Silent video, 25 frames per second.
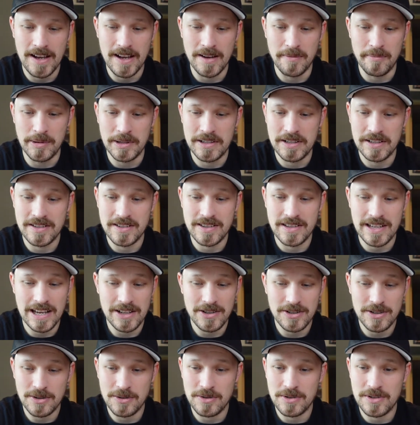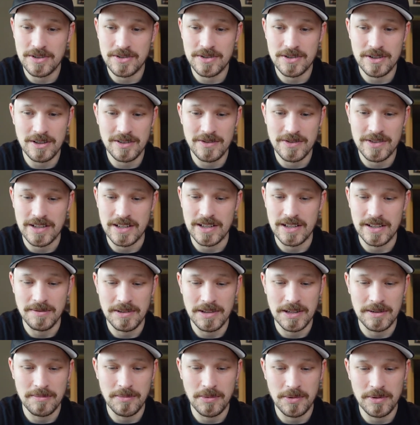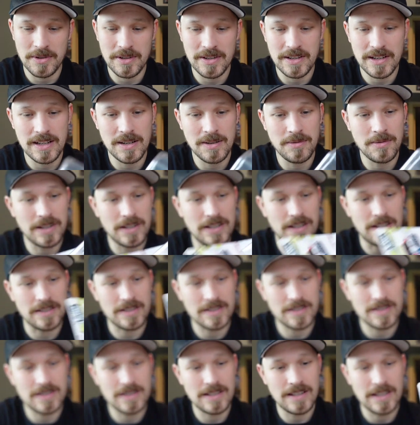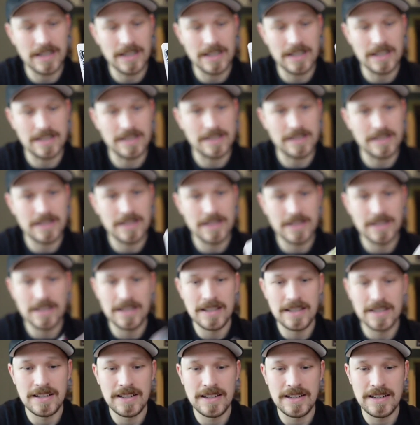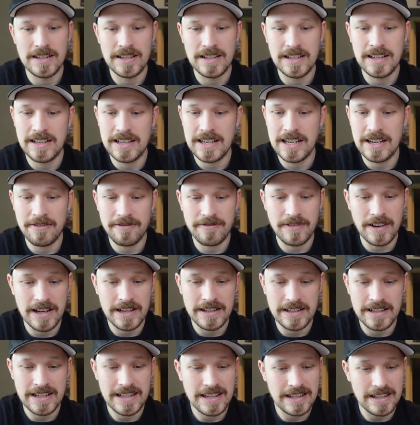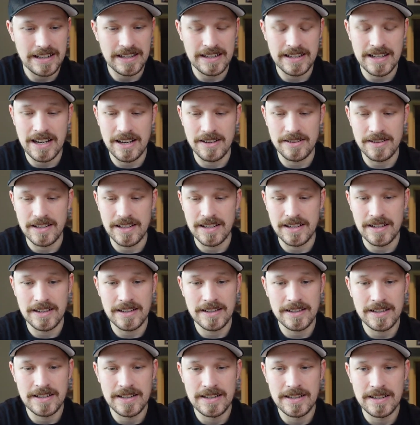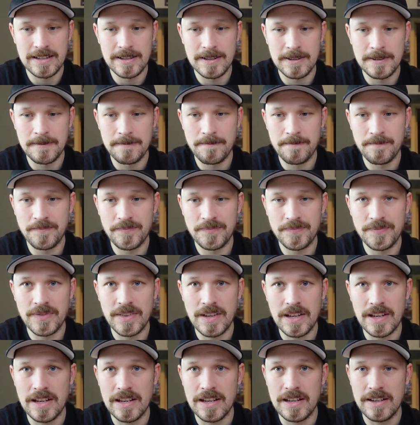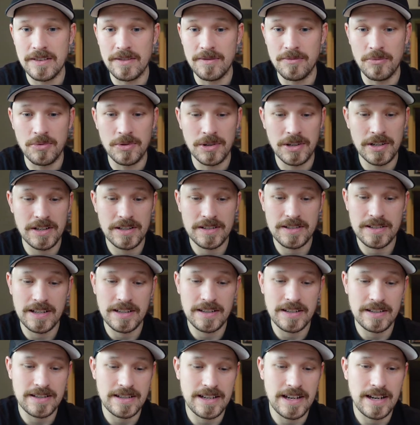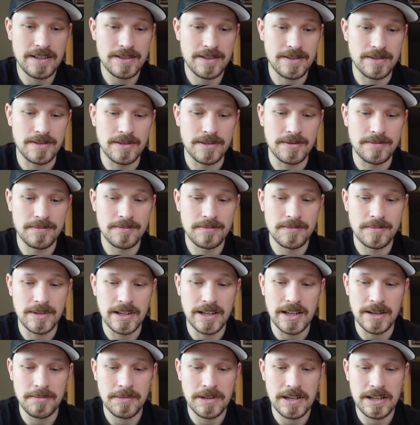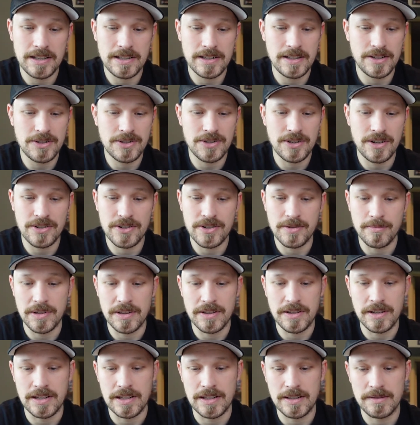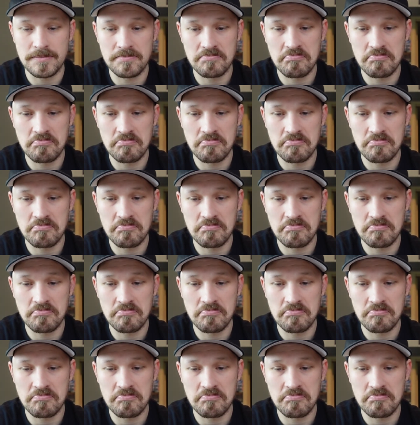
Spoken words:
Because that dude deserves it, like more than anyone else, and he can't find anything down there, and we're gonna send this out to him, and I'm not gonna charge him a thing,